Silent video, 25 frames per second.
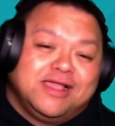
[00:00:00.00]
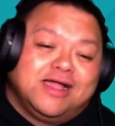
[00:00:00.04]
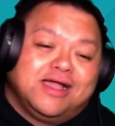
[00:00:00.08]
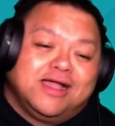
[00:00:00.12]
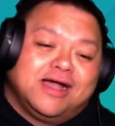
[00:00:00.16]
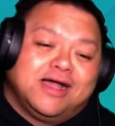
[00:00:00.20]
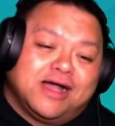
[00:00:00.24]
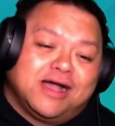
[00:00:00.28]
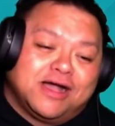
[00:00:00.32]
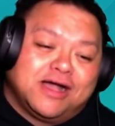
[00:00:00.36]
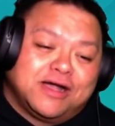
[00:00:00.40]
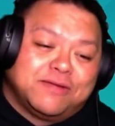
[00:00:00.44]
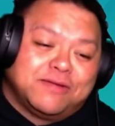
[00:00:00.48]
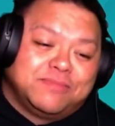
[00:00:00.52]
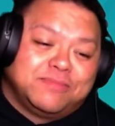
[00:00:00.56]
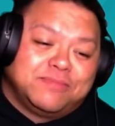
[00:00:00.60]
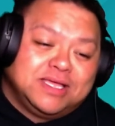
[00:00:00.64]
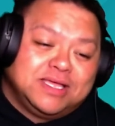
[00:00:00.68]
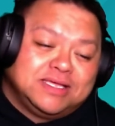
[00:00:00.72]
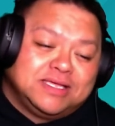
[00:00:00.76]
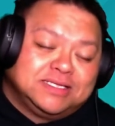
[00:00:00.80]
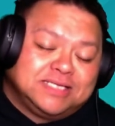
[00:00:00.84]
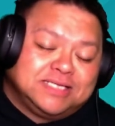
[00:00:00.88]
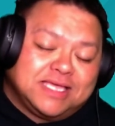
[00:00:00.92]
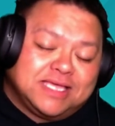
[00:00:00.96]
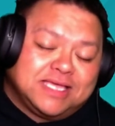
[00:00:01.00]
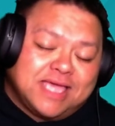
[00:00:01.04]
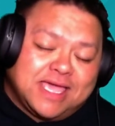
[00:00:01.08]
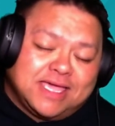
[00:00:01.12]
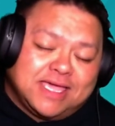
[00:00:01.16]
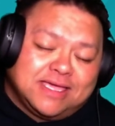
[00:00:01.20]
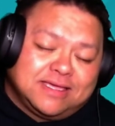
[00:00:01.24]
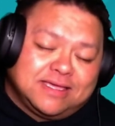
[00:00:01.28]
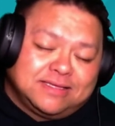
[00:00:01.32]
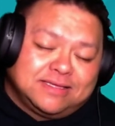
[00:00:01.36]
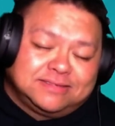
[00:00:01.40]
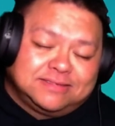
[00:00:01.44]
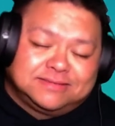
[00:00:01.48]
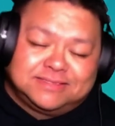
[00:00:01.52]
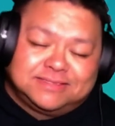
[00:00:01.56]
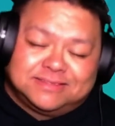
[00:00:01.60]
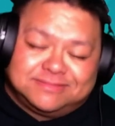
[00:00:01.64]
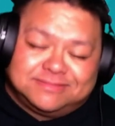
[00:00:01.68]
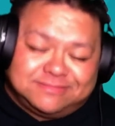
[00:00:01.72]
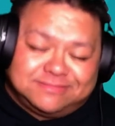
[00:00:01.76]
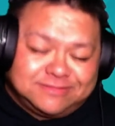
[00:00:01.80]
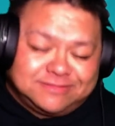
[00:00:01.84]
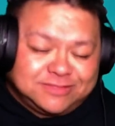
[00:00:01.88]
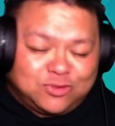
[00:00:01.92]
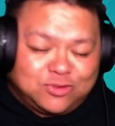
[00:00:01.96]
wait
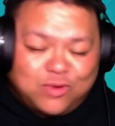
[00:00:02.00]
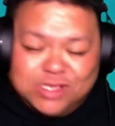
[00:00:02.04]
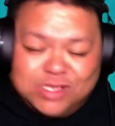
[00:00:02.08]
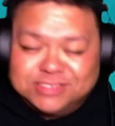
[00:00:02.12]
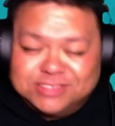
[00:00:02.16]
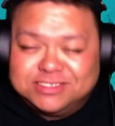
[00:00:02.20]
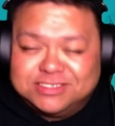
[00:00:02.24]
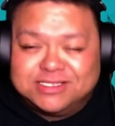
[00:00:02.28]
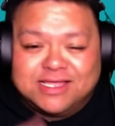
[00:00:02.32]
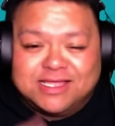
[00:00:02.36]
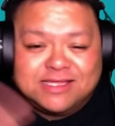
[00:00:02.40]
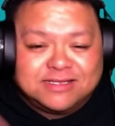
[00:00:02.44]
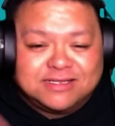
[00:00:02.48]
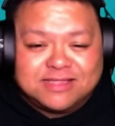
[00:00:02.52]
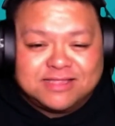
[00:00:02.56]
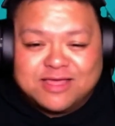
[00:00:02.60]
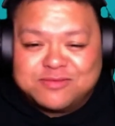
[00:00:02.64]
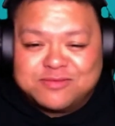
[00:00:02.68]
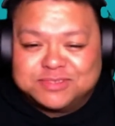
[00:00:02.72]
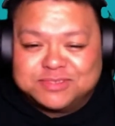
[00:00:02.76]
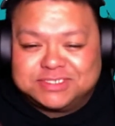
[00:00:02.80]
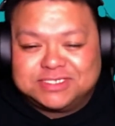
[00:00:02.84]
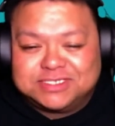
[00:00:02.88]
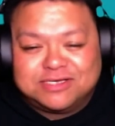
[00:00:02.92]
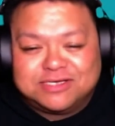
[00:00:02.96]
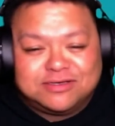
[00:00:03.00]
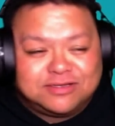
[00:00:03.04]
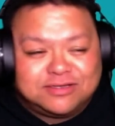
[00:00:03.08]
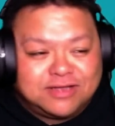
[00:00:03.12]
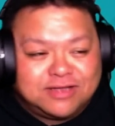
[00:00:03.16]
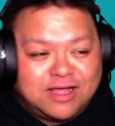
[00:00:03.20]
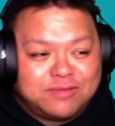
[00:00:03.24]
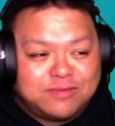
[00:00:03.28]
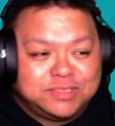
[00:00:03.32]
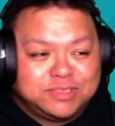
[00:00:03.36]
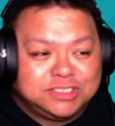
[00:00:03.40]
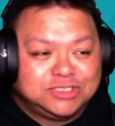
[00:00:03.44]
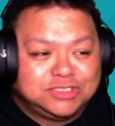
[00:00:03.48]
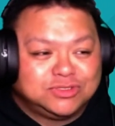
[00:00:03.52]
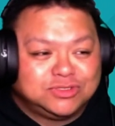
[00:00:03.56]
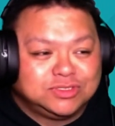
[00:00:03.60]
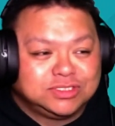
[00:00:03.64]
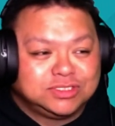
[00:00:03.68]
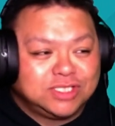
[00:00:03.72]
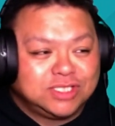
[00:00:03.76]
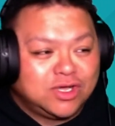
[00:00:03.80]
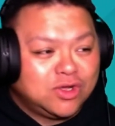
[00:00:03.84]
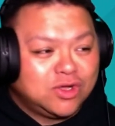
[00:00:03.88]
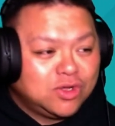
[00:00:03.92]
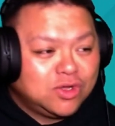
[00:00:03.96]
till the end of the episode. I'll be doing
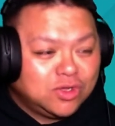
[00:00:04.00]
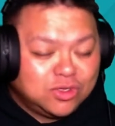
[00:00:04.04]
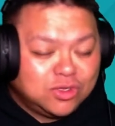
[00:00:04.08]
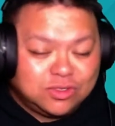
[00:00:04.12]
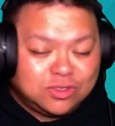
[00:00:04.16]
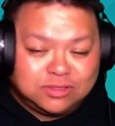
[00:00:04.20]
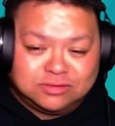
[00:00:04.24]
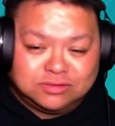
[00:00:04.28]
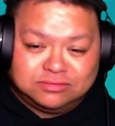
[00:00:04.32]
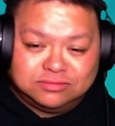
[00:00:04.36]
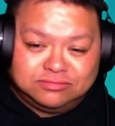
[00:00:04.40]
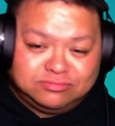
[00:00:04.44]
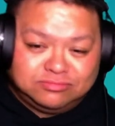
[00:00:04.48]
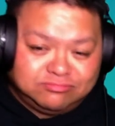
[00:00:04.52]
the whole